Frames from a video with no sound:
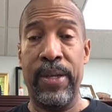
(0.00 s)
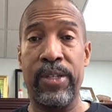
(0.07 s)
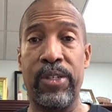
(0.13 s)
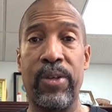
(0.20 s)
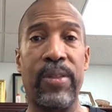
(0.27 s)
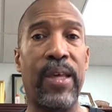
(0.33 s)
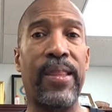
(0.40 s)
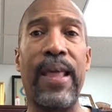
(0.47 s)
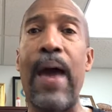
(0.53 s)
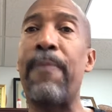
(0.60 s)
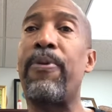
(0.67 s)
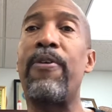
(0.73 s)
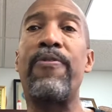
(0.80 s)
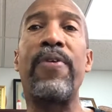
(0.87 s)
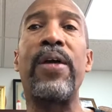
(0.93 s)
So then that
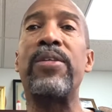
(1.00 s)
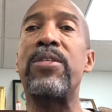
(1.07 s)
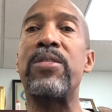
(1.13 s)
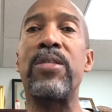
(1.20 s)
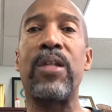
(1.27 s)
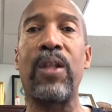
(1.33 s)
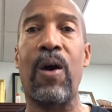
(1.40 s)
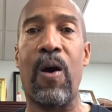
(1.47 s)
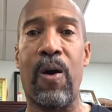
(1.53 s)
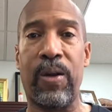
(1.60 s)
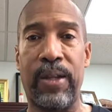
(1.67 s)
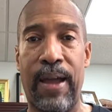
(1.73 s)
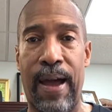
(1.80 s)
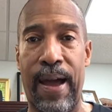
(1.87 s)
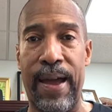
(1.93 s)
prevents the
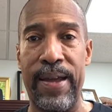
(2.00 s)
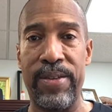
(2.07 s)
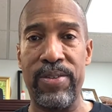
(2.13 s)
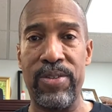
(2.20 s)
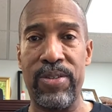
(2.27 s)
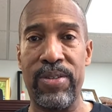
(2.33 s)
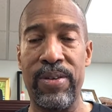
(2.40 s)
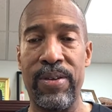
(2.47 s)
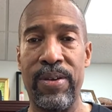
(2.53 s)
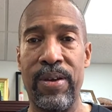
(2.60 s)
long lines,